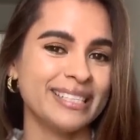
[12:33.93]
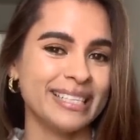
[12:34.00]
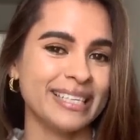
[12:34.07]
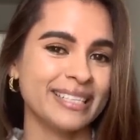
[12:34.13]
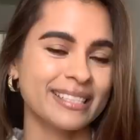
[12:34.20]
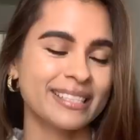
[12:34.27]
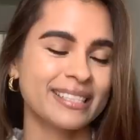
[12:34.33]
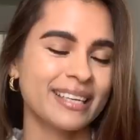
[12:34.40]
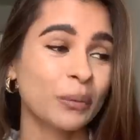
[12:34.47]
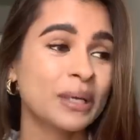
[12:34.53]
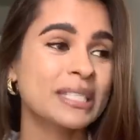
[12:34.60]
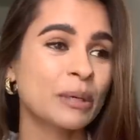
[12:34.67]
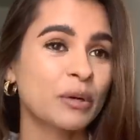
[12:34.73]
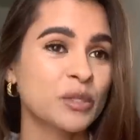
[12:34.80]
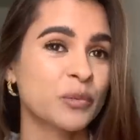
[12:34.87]
jeans. The
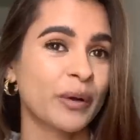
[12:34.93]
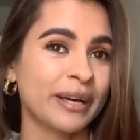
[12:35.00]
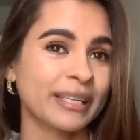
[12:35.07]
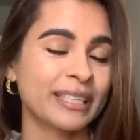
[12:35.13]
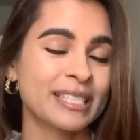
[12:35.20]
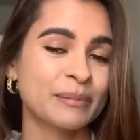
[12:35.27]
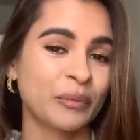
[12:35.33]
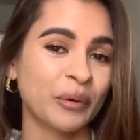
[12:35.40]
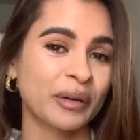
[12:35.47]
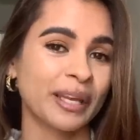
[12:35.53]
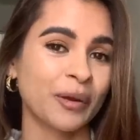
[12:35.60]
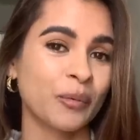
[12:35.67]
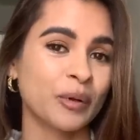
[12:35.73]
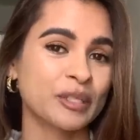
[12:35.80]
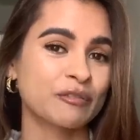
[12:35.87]
ones I was wearing this
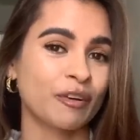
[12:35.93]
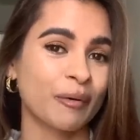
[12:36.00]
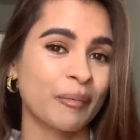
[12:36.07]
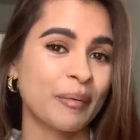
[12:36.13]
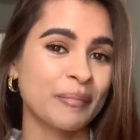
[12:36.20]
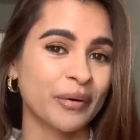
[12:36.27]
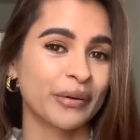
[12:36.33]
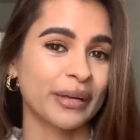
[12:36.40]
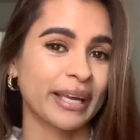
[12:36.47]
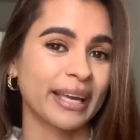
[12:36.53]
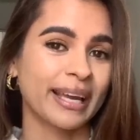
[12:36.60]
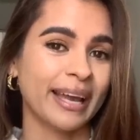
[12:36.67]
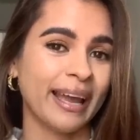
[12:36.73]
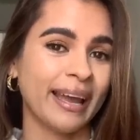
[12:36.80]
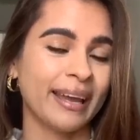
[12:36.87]
morning was from
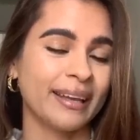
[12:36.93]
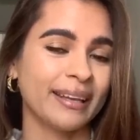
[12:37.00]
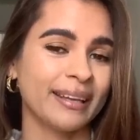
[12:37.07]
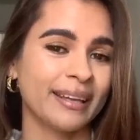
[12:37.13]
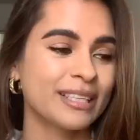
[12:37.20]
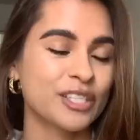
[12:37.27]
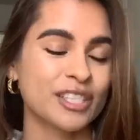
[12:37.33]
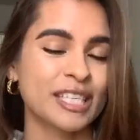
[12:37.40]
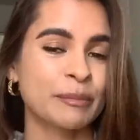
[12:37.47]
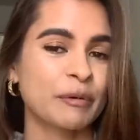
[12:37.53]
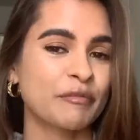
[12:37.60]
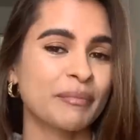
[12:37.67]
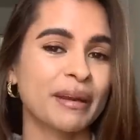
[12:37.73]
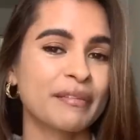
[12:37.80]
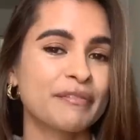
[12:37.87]
Monkey, and these are some
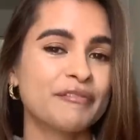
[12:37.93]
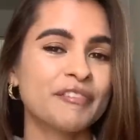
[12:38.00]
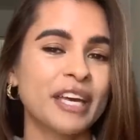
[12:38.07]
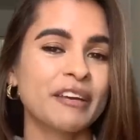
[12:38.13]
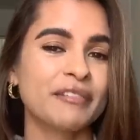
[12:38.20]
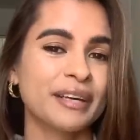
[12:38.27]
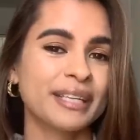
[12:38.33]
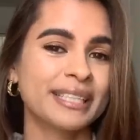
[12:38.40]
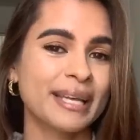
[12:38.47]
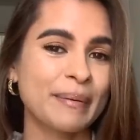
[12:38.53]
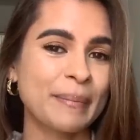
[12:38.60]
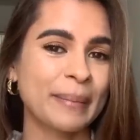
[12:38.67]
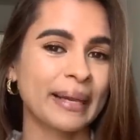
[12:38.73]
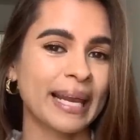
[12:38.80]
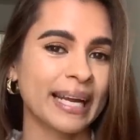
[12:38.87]
of my favorite
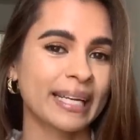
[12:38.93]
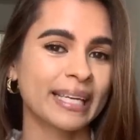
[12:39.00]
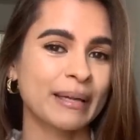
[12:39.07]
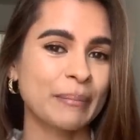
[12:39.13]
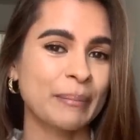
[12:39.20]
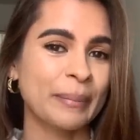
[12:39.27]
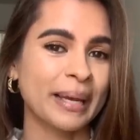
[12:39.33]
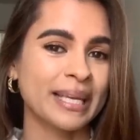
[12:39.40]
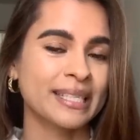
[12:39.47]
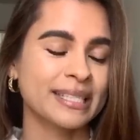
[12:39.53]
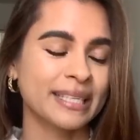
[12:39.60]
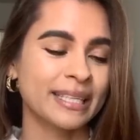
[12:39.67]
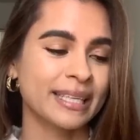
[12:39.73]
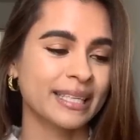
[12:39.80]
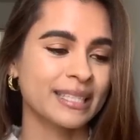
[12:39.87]
black
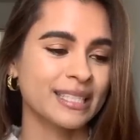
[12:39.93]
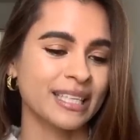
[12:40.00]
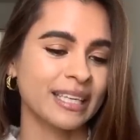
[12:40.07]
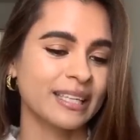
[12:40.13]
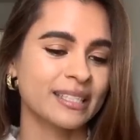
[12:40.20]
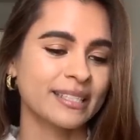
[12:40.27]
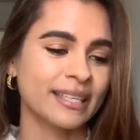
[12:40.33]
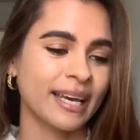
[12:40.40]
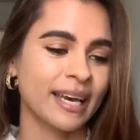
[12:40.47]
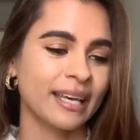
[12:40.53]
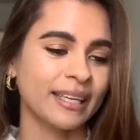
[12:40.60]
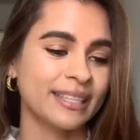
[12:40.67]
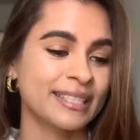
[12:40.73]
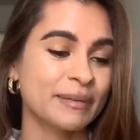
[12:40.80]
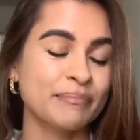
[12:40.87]
basic jeans,
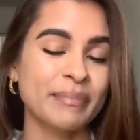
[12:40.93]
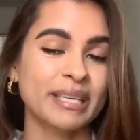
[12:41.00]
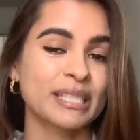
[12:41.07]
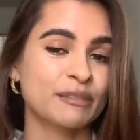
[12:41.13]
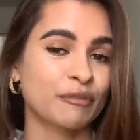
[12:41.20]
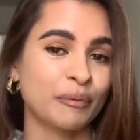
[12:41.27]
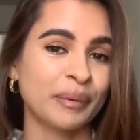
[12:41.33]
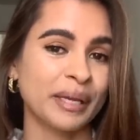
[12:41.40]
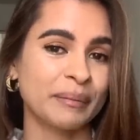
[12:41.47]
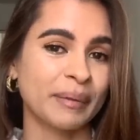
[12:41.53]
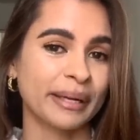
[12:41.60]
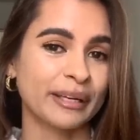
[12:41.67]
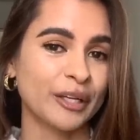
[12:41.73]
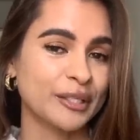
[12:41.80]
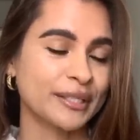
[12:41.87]
and it's a must for me in my
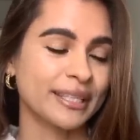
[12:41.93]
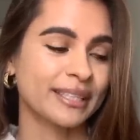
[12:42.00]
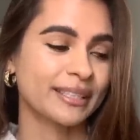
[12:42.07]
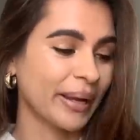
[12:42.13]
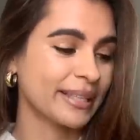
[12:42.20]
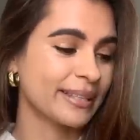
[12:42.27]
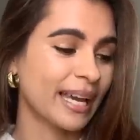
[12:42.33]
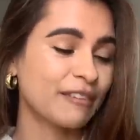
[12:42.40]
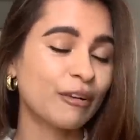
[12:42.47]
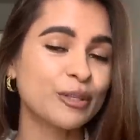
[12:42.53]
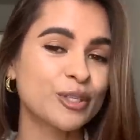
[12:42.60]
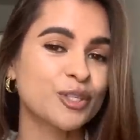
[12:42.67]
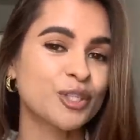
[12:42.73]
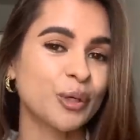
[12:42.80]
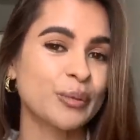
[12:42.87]
closet. But I've
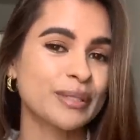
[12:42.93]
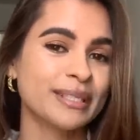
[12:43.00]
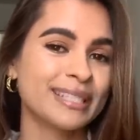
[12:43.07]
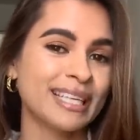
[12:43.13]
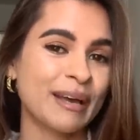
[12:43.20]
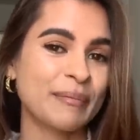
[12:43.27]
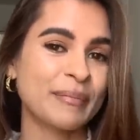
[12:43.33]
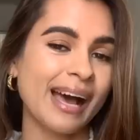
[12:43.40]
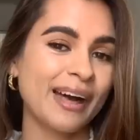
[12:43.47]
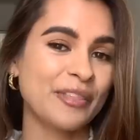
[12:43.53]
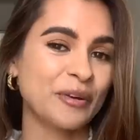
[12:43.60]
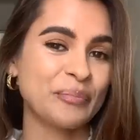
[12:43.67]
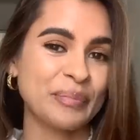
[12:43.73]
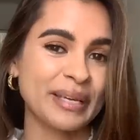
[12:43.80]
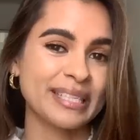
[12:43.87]
also chosen some
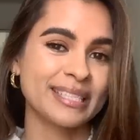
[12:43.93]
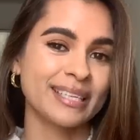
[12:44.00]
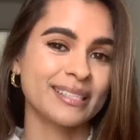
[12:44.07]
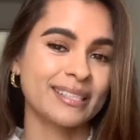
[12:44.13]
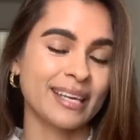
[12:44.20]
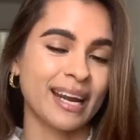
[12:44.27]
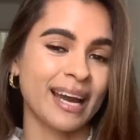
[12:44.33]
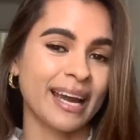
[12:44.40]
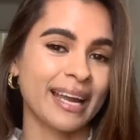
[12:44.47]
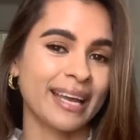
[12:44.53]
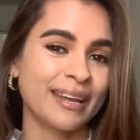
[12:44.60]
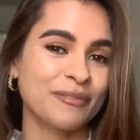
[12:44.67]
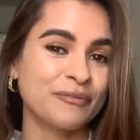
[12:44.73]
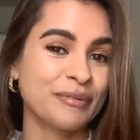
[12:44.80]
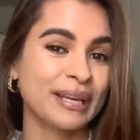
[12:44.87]
other pieces that
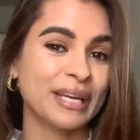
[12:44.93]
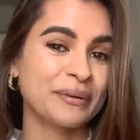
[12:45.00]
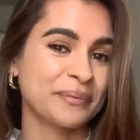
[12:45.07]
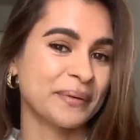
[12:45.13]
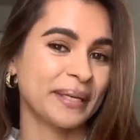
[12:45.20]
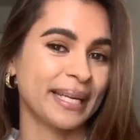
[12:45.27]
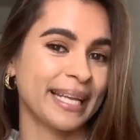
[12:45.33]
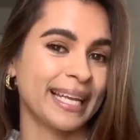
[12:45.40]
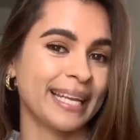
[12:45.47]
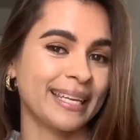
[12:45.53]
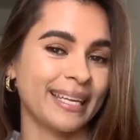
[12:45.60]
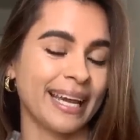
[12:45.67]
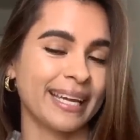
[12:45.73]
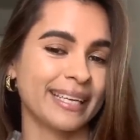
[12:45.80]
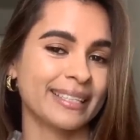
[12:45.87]
I really, really
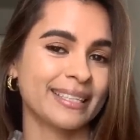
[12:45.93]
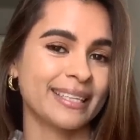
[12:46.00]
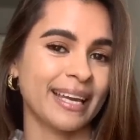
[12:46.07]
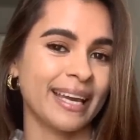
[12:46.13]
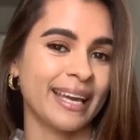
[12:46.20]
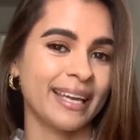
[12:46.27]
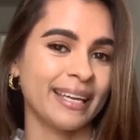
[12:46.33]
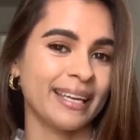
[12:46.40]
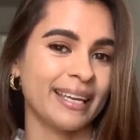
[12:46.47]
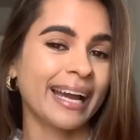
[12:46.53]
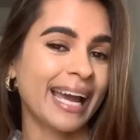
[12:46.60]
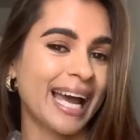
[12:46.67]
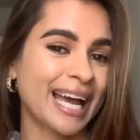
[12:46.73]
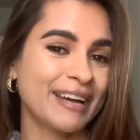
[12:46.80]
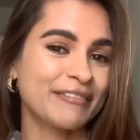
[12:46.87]
liked, and I
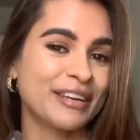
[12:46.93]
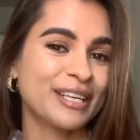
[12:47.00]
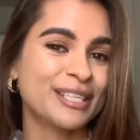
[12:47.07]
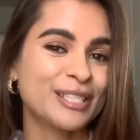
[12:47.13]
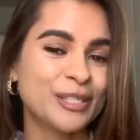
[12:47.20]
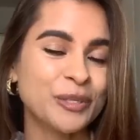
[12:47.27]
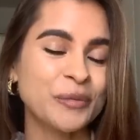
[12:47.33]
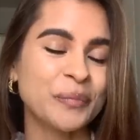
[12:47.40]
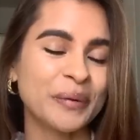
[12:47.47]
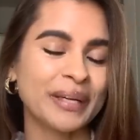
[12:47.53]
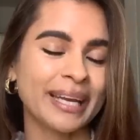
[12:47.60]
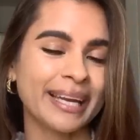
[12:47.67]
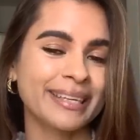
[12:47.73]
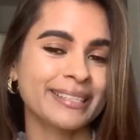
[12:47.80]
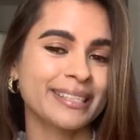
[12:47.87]
have a super
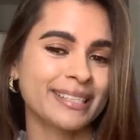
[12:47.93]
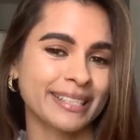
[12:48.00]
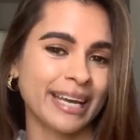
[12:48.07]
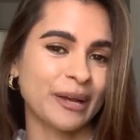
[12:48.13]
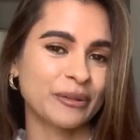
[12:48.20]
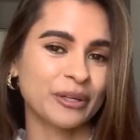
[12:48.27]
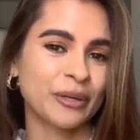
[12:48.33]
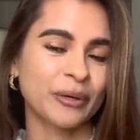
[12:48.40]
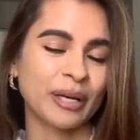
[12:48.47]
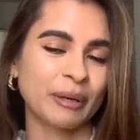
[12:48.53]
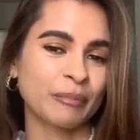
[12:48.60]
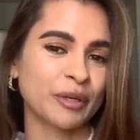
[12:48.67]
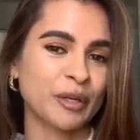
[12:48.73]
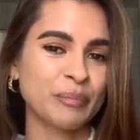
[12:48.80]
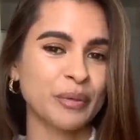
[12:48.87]
nice discount code. I'm
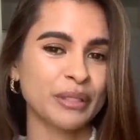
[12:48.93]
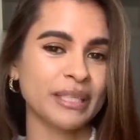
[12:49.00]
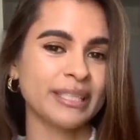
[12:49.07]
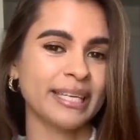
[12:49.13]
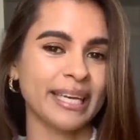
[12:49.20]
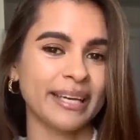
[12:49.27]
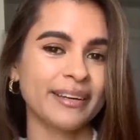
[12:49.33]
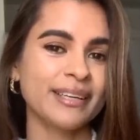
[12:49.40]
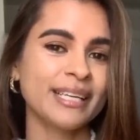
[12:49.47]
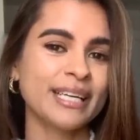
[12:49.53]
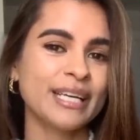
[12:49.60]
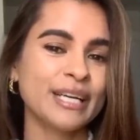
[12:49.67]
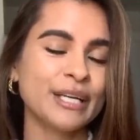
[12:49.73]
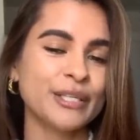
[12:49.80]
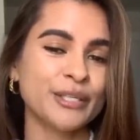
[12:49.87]
gonna put it here,
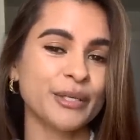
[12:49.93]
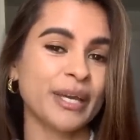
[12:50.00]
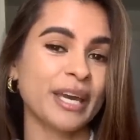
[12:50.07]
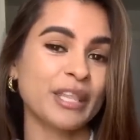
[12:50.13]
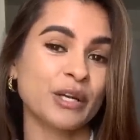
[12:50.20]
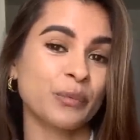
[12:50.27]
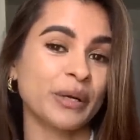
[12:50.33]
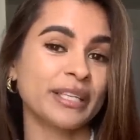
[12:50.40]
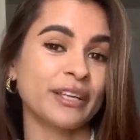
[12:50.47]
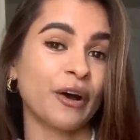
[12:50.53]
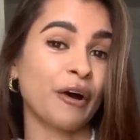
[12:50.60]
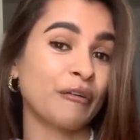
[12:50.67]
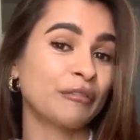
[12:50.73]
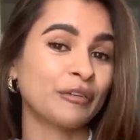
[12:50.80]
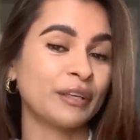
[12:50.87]
together with the
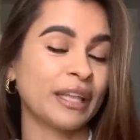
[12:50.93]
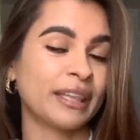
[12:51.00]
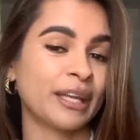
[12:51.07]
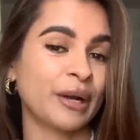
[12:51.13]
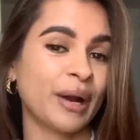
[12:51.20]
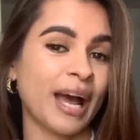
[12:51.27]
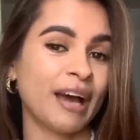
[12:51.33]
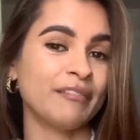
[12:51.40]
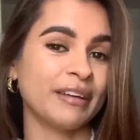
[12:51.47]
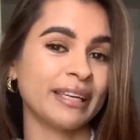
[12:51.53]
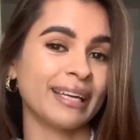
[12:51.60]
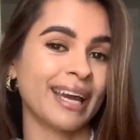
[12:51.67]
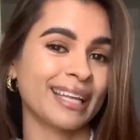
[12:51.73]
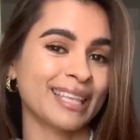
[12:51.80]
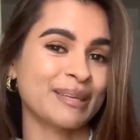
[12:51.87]
offer that they're having
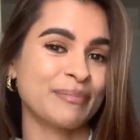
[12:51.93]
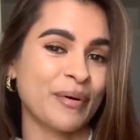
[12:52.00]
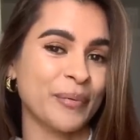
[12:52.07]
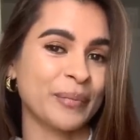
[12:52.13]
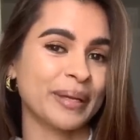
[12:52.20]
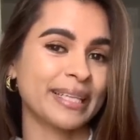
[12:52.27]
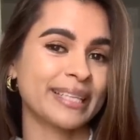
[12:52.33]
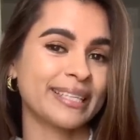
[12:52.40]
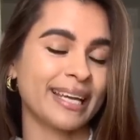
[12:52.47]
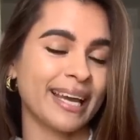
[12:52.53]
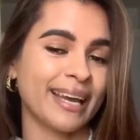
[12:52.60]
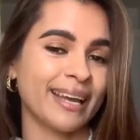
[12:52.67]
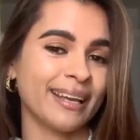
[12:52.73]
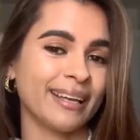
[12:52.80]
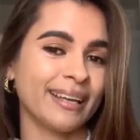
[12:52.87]
at the moment.
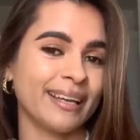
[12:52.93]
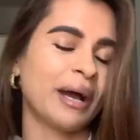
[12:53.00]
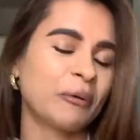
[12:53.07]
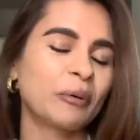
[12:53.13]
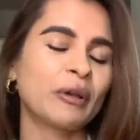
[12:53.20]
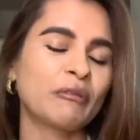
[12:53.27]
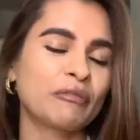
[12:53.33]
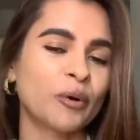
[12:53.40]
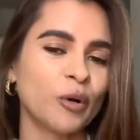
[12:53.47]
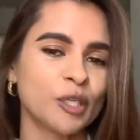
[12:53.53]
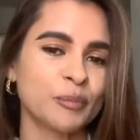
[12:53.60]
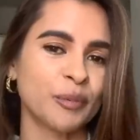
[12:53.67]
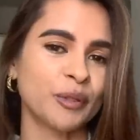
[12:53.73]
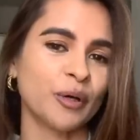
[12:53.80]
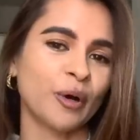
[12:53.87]
And I will of course
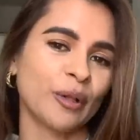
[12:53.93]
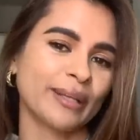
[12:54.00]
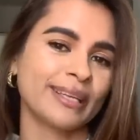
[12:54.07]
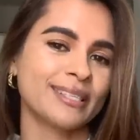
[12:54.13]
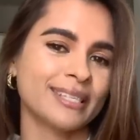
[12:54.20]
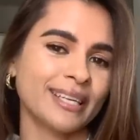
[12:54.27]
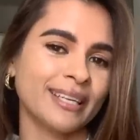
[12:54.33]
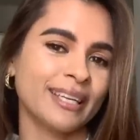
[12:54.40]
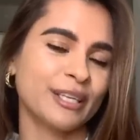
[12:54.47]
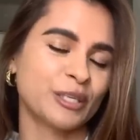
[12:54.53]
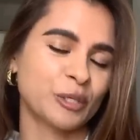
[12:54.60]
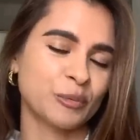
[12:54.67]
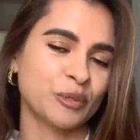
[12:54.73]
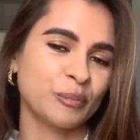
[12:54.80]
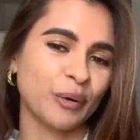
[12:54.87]
put all this in the
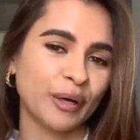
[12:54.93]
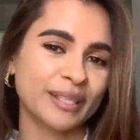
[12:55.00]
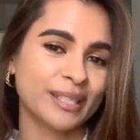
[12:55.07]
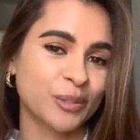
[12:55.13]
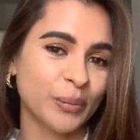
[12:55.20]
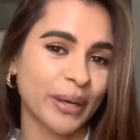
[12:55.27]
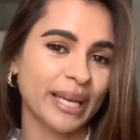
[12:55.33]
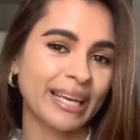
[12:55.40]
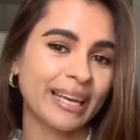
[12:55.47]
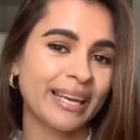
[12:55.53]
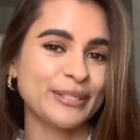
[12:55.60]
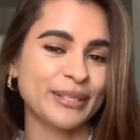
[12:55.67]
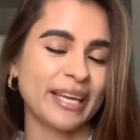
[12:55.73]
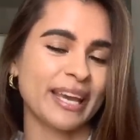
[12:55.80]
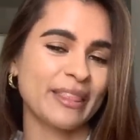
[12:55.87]
description box as well,
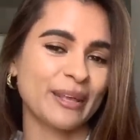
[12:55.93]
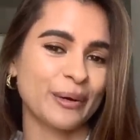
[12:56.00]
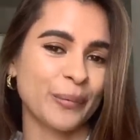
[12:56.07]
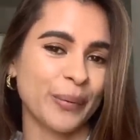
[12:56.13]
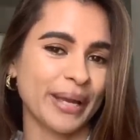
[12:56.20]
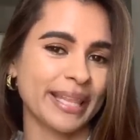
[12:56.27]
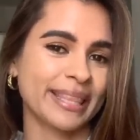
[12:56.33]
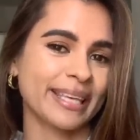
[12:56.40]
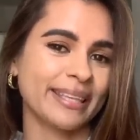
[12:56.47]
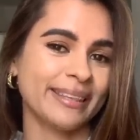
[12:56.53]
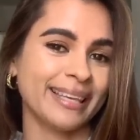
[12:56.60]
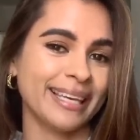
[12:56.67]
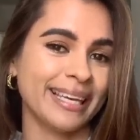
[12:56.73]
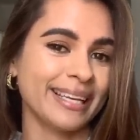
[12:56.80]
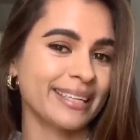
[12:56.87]
together with the
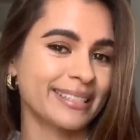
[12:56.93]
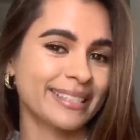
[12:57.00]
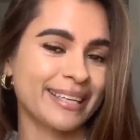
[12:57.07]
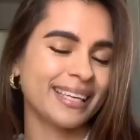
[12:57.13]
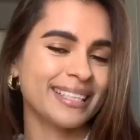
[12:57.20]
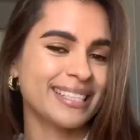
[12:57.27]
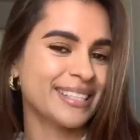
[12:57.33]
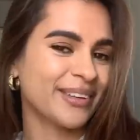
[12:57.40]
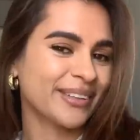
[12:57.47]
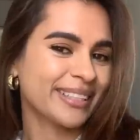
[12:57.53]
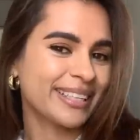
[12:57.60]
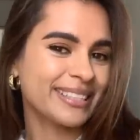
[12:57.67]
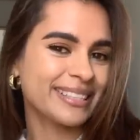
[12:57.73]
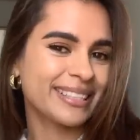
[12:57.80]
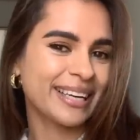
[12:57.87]
links. Let's start
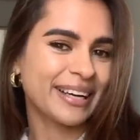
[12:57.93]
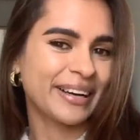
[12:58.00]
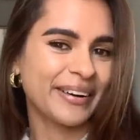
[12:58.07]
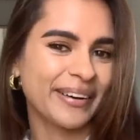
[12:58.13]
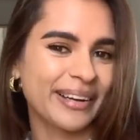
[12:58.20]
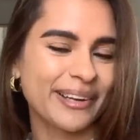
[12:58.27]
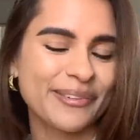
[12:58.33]
this haul.